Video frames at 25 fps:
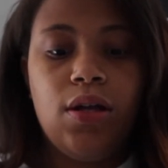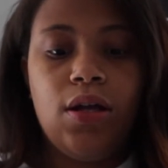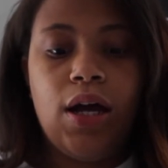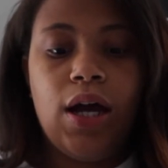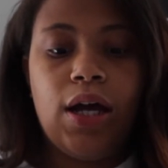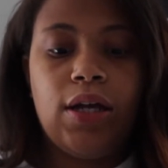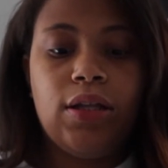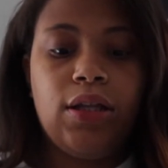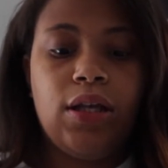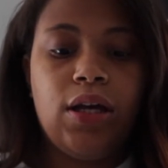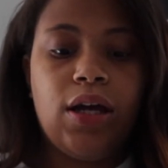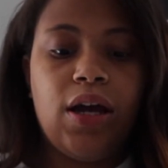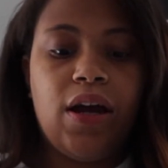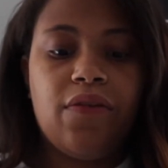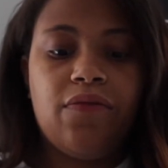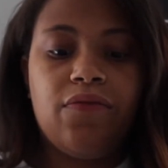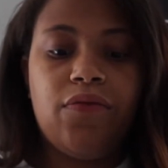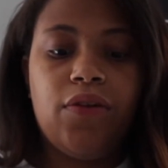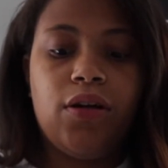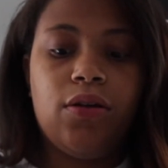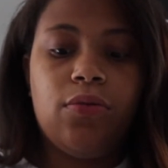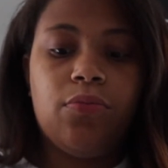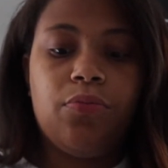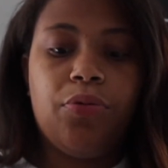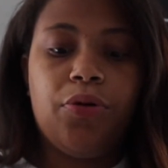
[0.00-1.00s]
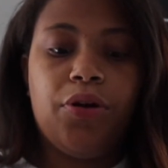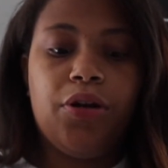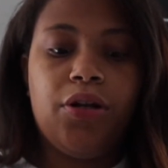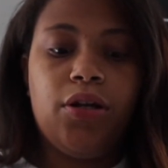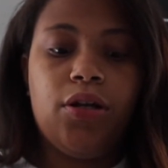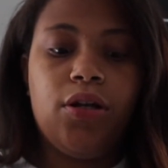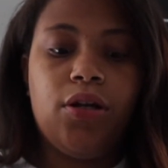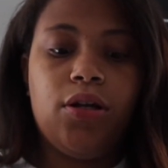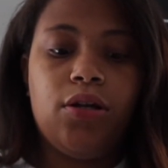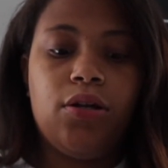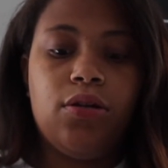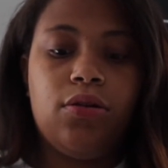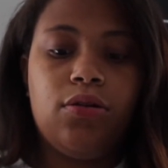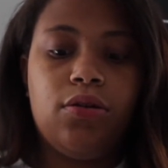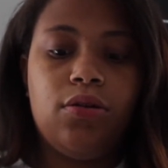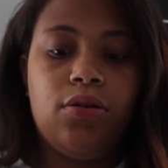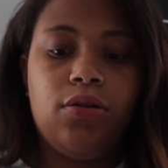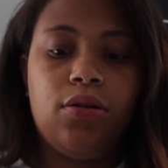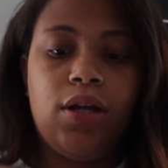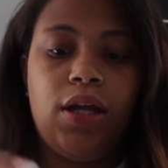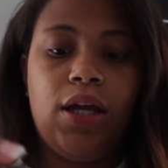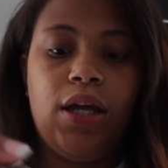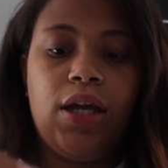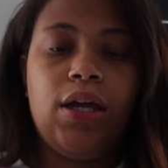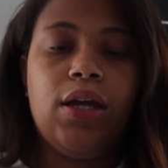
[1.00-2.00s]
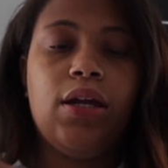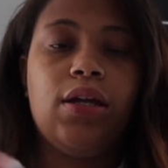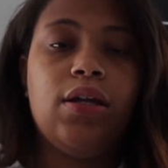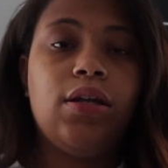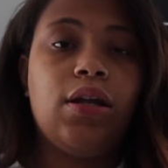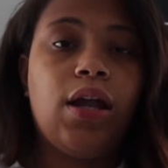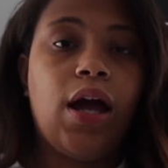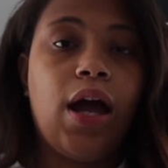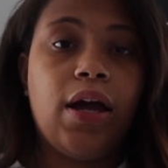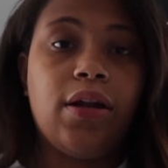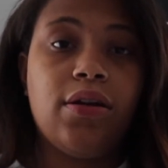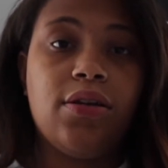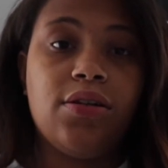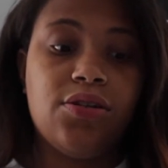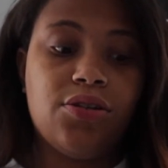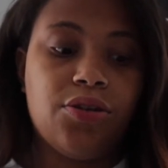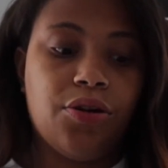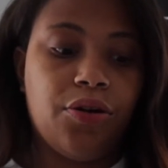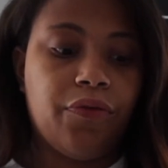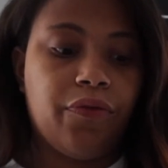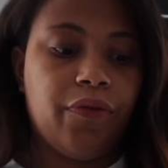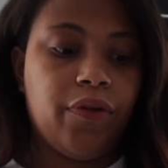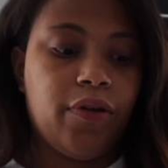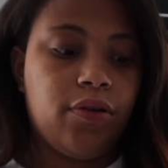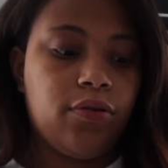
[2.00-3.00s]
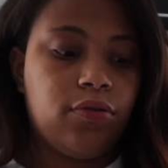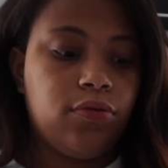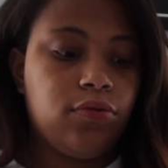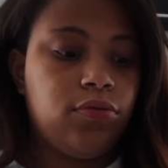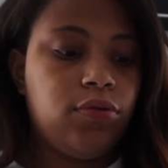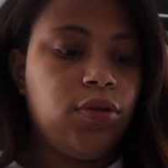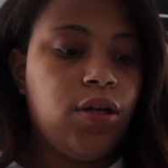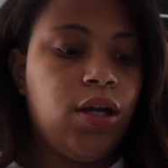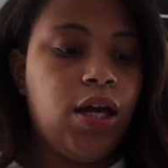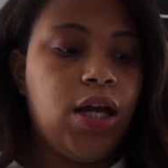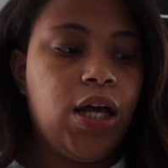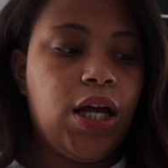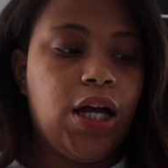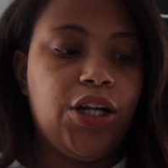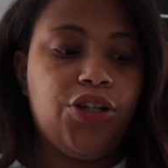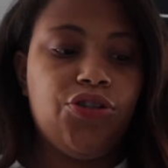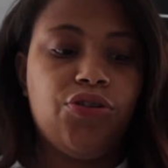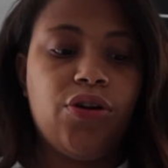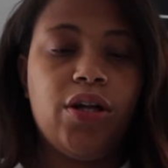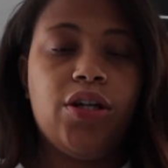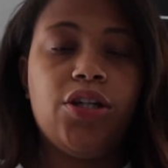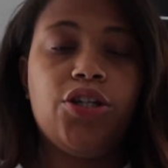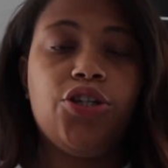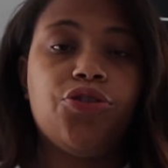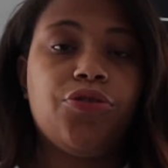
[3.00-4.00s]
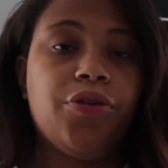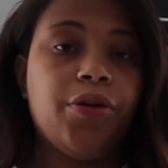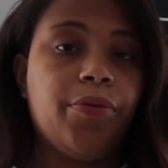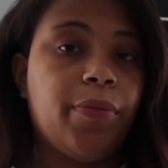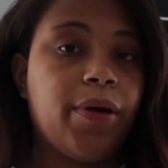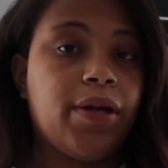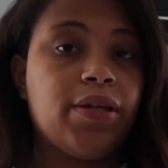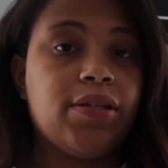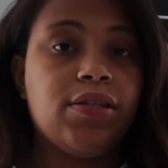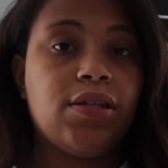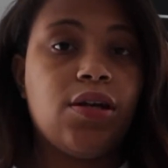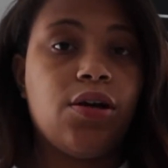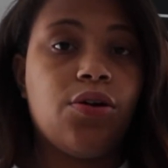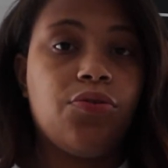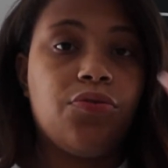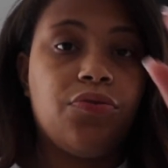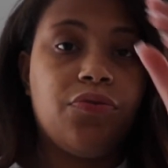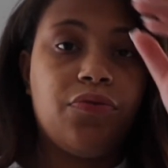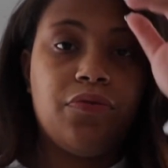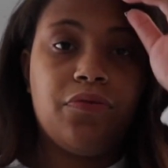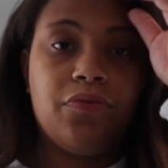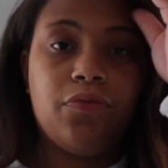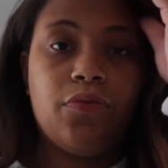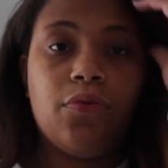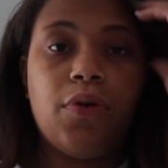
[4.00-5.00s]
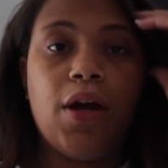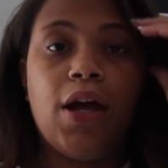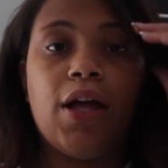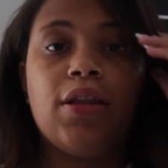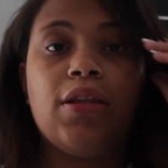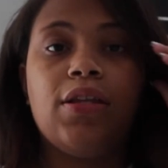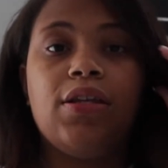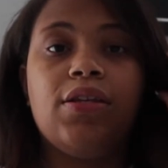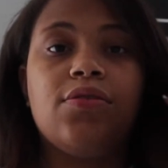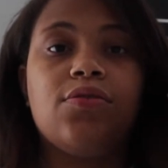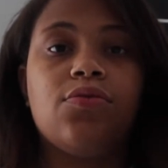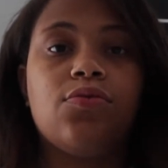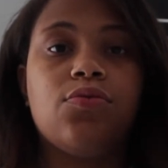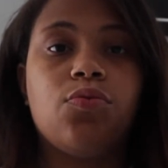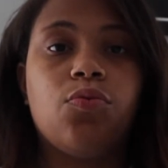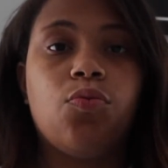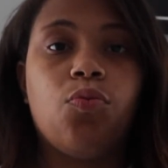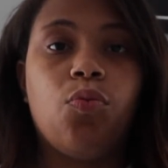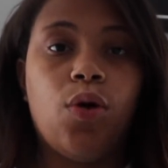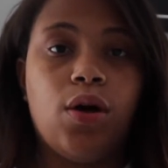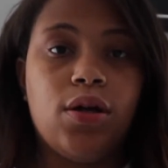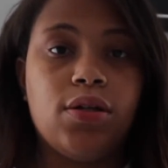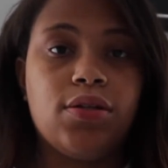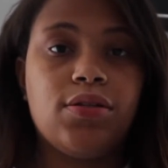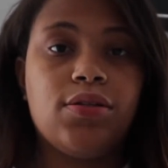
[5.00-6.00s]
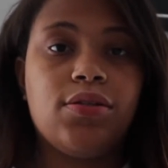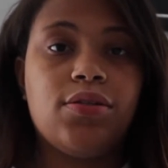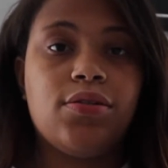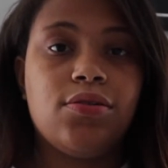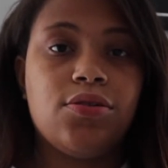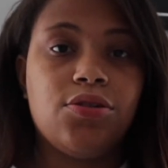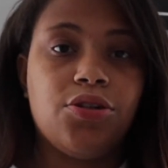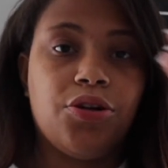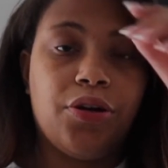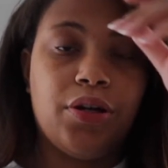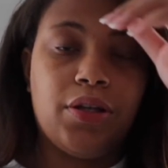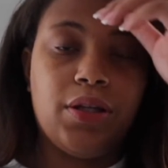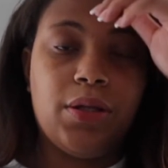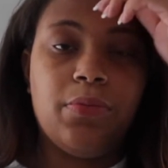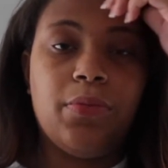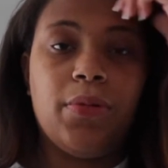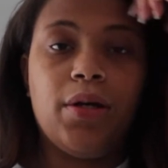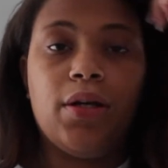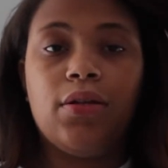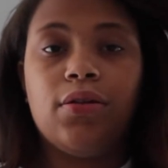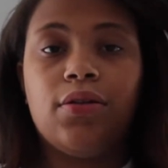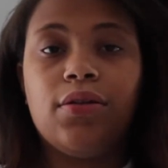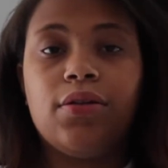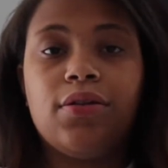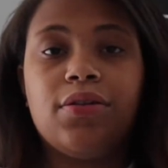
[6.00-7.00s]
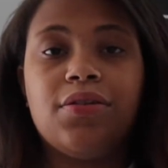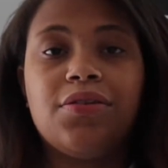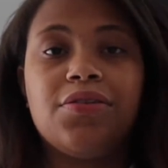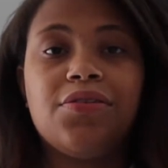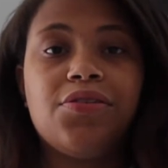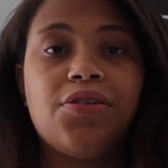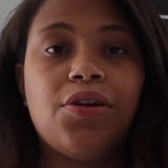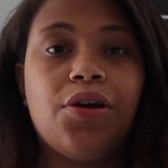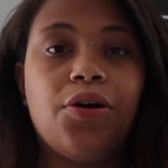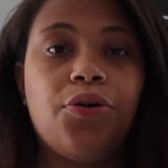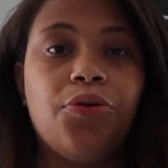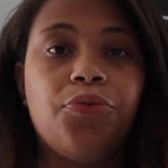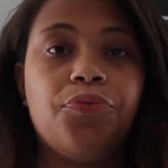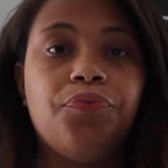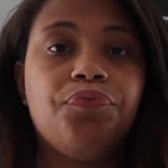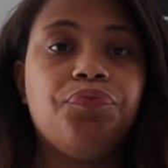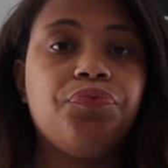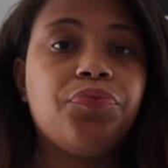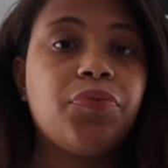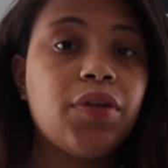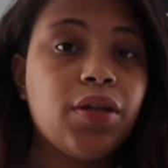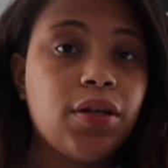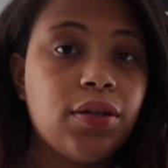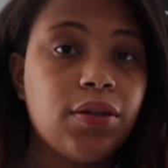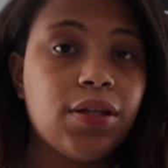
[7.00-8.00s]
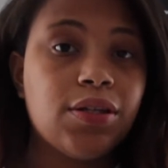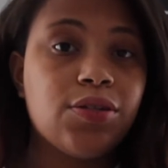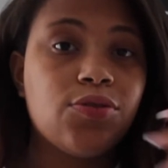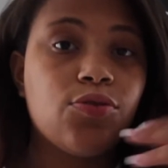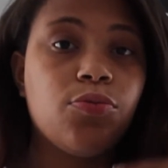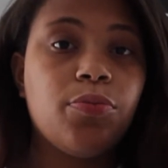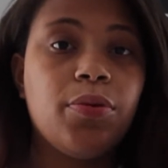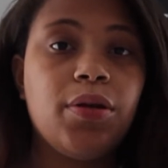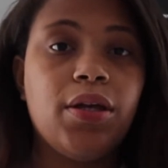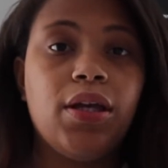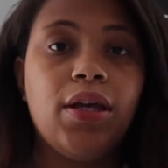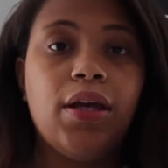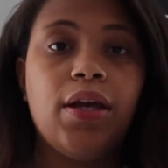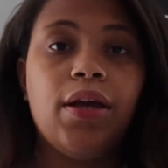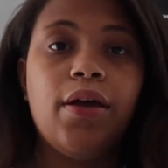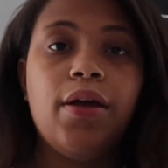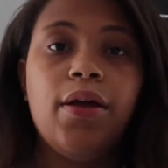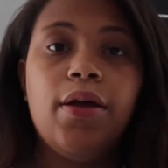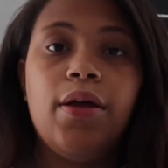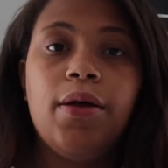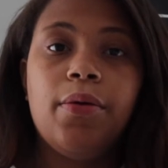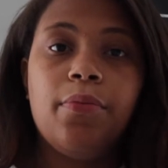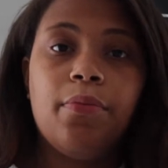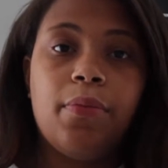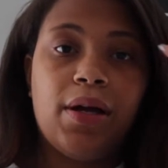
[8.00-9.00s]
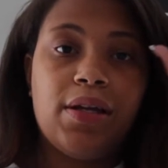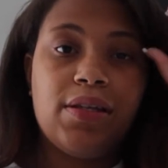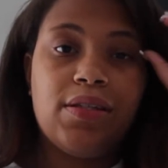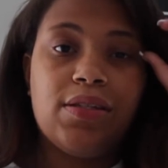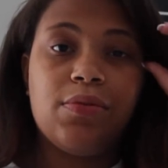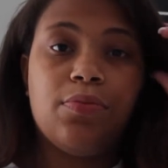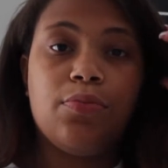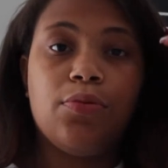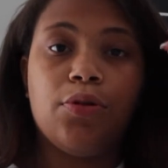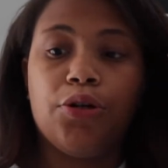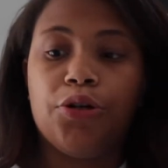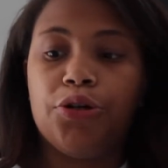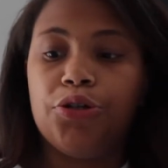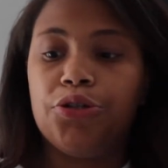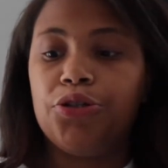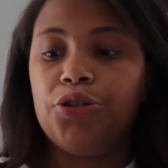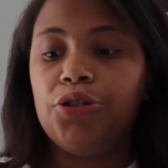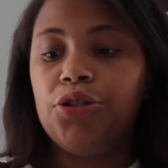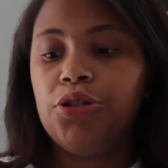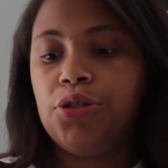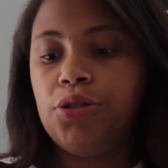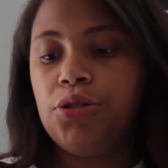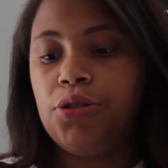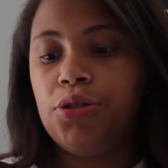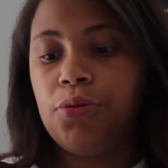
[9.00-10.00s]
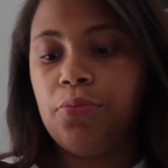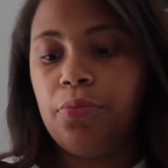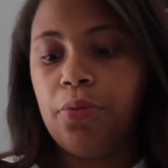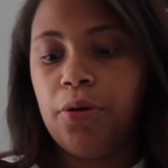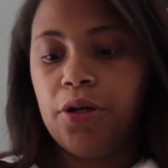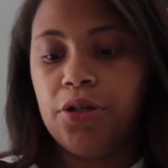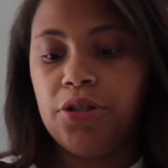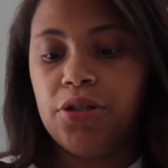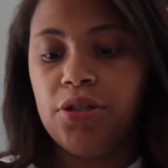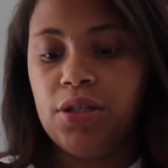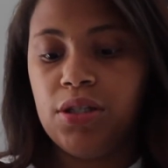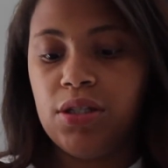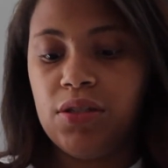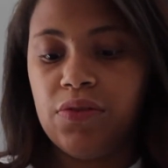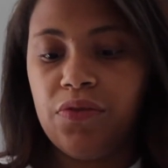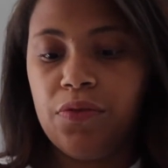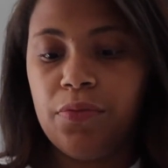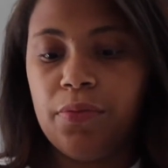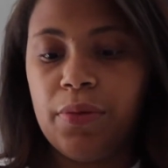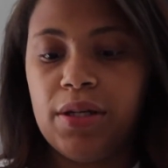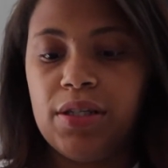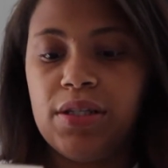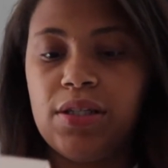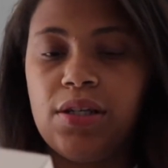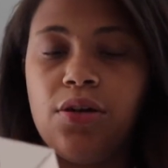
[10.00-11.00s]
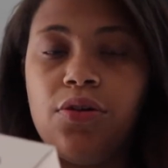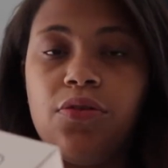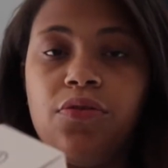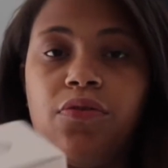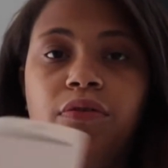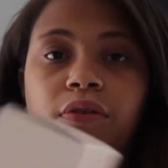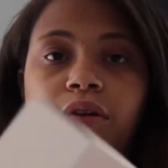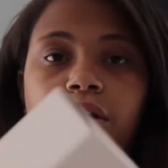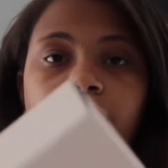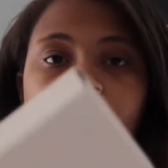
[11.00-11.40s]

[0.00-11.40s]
I think I've done pretty good and I deserve it. I try to treat myself at least once during the month, so this will be my splurge purchase for myself.